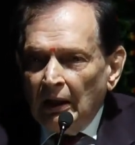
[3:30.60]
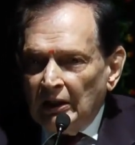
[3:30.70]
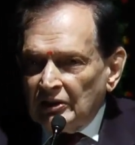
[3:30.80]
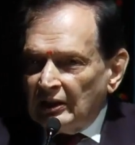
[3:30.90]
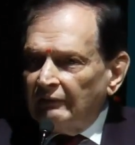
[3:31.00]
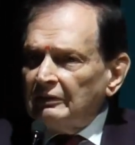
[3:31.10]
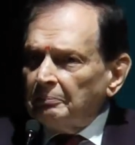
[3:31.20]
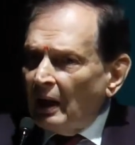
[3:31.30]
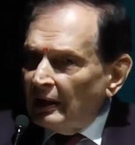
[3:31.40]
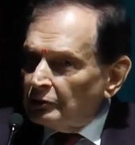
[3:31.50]
is given
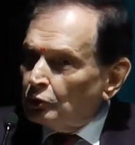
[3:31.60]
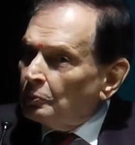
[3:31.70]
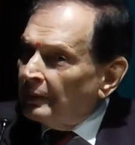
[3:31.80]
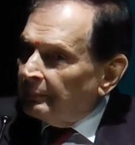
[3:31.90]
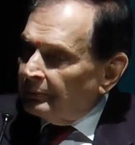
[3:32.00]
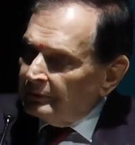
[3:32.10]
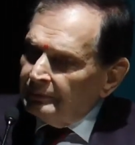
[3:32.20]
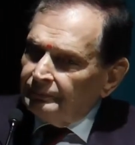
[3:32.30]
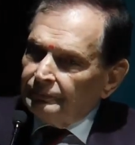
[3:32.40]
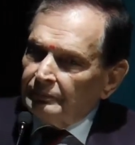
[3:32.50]
by two people.
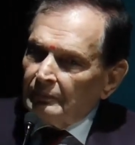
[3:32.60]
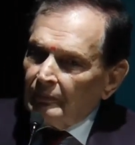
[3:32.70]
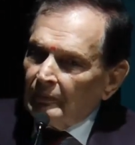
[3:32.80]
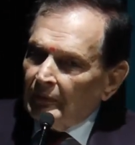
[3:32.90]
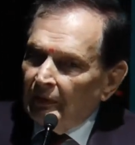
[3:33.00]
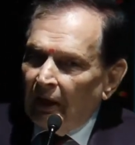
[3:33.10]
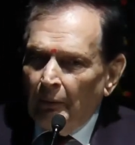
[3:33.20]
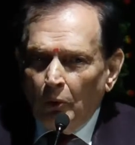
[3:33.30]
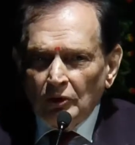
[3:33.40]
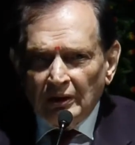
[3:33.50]
I
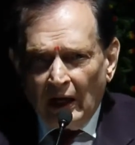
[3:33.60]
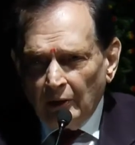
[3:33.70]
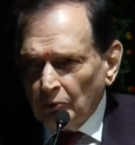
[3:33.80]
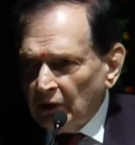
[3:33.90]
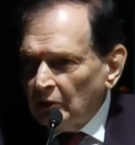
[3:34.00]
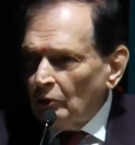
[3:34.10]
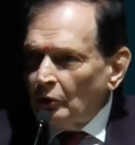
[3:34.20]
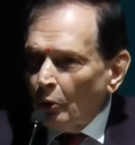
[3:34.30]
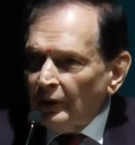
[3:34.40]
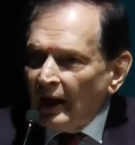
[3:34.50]
don't think you'll
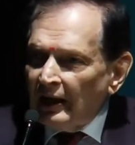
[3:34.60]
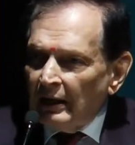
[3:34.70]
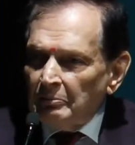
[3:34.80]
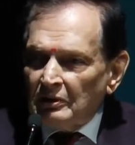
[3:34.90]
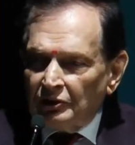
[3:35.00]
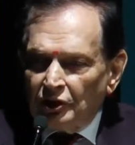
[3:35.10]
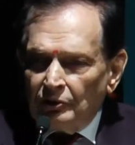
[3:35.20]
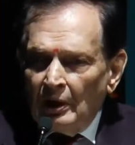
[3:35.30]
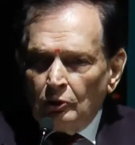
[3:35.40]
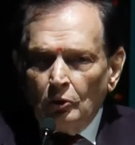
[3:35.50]
know their names.
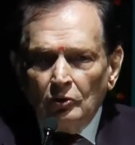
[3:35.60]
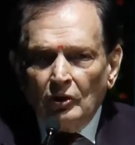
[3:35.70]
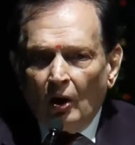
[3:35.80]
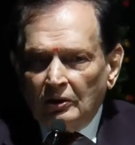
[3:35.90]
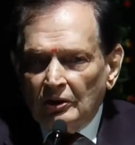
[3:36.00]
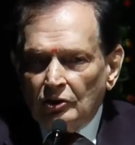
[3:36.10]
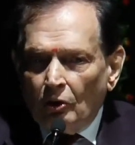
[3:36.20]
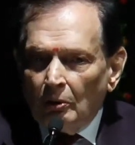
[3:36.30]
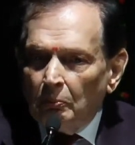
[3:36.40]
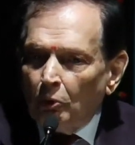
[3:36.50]
Two doctors
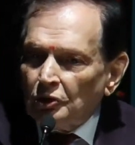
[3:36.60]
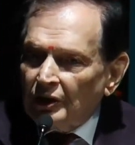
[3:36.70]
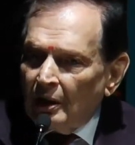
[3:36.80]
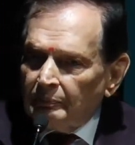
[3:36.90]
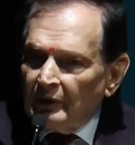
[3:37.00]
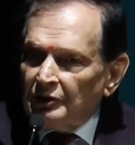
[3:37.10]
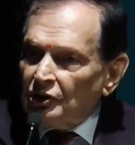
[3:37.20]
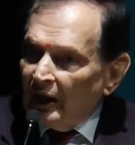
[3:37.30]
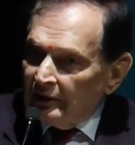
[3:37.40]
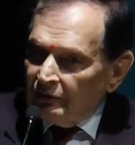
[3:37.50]
called Beauchamp and
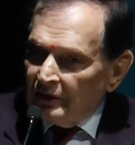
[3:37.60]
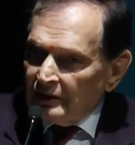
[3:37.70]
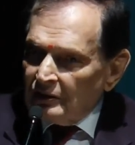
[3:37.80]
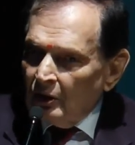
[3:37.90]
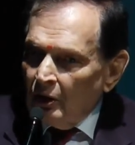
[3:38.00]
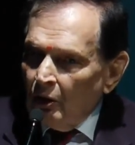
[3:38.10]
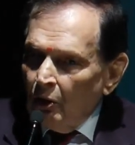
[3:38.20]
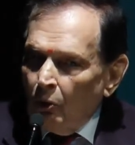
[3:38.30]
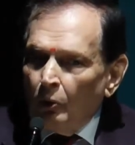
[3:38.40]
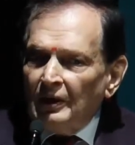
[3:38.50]
Childress,
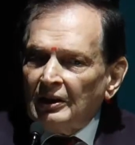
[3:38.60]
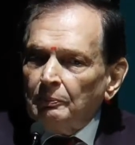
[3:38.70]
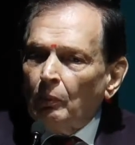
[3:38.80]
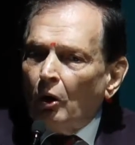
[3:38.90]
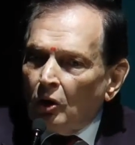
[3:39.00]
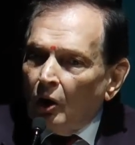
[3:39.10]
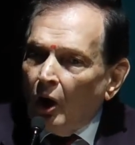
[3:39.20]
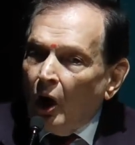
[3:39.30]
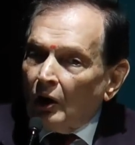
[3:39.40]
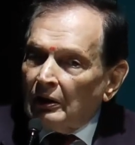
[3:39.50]
who in a book
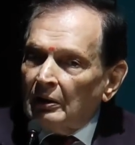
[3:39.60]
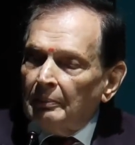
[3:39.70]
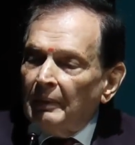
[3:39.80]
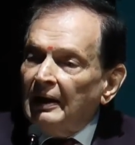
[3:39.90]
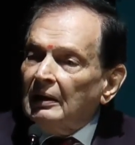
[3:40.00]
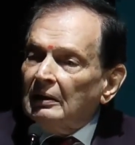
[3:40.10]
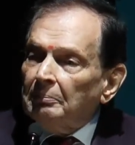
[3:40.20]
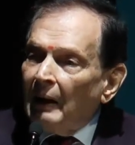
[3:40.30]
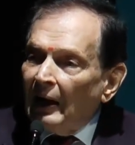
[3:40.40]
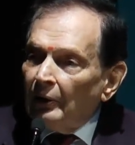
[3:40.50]
on medical
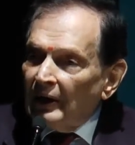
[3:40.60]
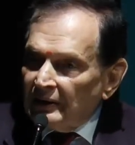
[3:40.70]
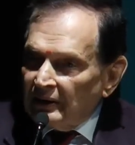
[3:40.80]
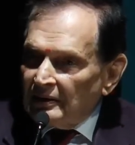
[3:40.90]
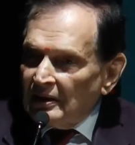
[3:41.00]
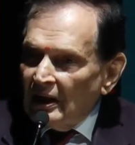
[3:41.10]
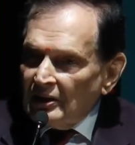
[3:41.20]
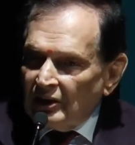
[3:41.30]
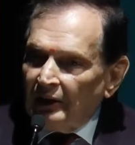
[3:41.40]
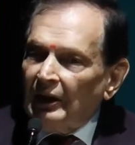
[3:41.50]
bioethics
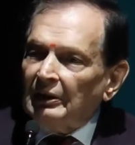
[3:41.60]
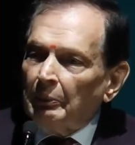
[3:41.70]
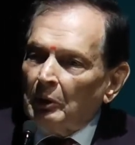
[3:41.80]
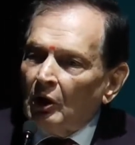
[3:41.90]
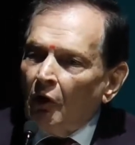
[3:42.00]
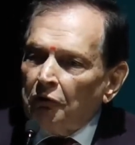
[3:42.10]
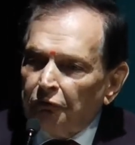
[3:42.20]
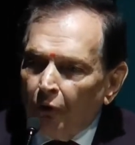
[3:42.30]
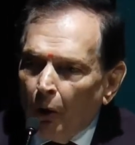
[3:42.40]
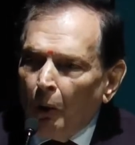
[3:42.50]
said that there were
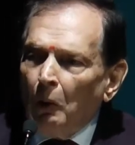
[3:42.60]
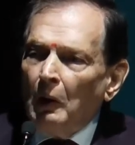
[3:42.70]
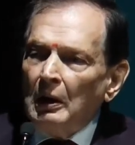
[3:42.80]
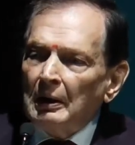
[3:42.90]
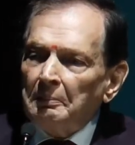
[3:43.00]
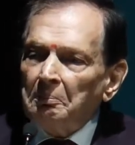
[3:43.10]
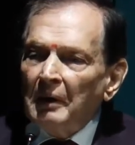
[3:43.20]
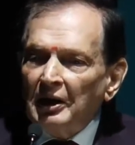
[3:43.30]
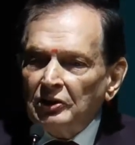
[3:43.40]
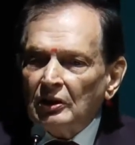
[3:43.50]
4
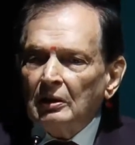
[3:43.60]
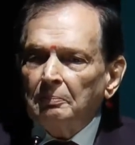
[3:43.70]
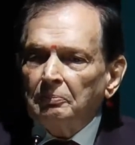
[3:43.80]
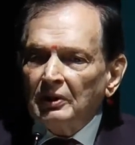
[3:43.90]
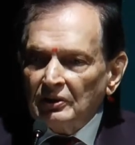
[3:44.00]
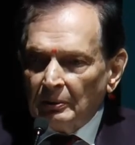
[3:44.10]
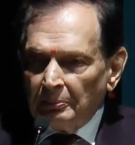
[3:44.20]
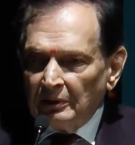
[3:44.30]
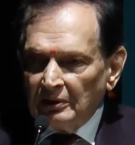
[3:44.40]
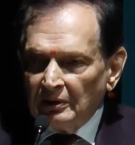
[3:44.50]
major
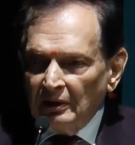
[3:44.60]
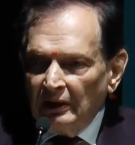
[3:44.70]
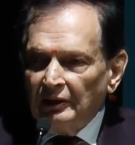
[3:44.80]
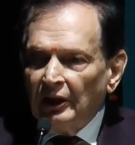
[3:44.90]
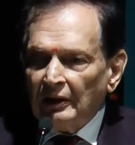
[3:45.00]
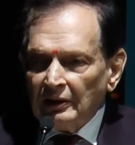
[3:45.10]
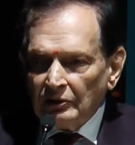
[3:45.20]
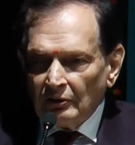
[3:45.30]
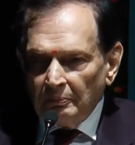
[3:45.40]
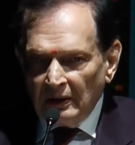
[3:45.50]
principles in the
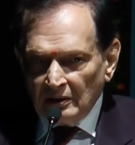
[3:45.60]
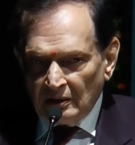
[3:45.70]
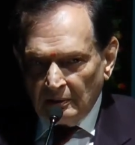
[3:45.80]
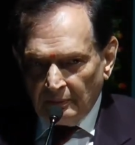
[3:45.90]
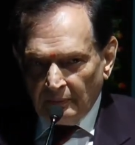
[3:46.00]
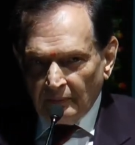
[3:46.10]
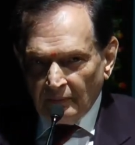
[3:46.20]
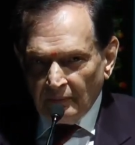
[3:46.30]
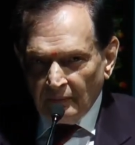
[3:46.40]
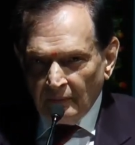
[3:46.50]
ethics of
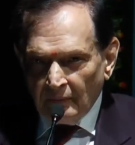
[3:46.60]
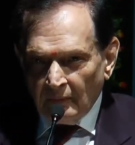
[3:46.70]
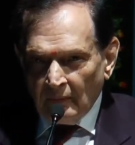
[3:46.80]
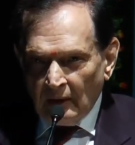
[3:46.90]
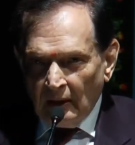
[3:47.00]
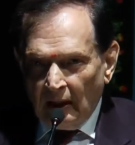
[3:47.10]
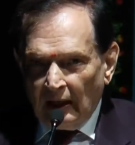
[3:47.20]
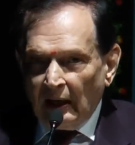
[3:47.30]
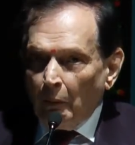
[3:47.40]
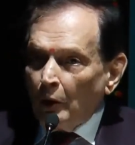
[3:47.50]
medicine.
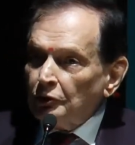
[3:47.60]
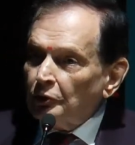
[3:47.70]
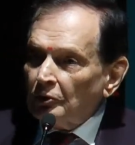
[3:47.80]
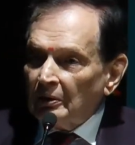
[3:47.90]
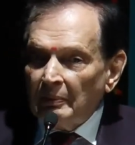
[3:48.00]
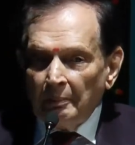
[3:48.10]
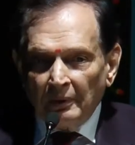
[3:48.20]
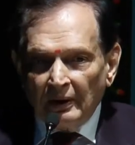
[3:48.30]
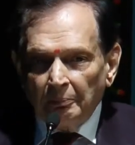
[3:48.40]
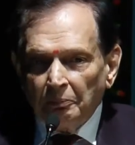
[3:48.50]
And I want you to remember
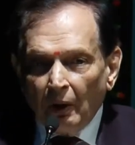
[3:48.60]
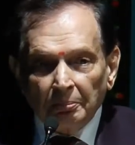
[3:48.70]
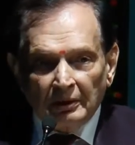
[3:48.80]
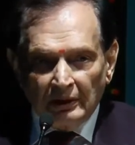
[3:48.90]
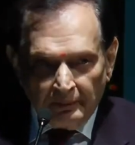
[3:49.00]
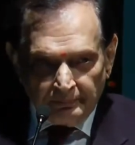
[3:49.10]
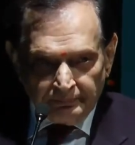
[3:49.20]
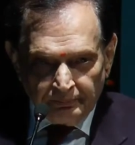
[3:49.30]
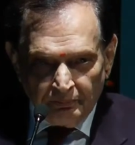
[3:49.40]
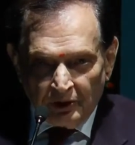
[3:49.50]
them properly,
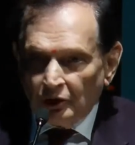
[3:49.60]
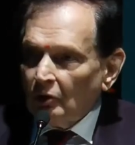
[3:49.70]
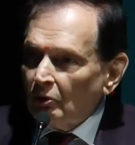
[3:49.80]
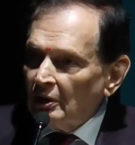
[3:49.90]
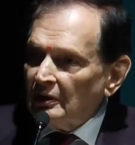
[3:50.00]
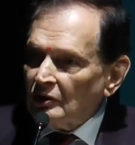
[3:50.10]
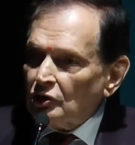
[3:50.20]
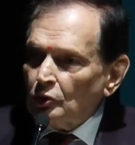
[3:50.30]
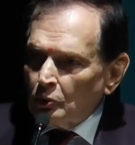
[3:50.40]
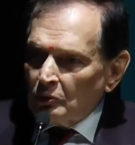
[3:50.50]
particularly the
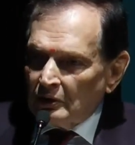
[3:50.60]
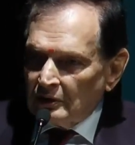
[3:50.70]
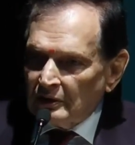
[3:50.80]
students.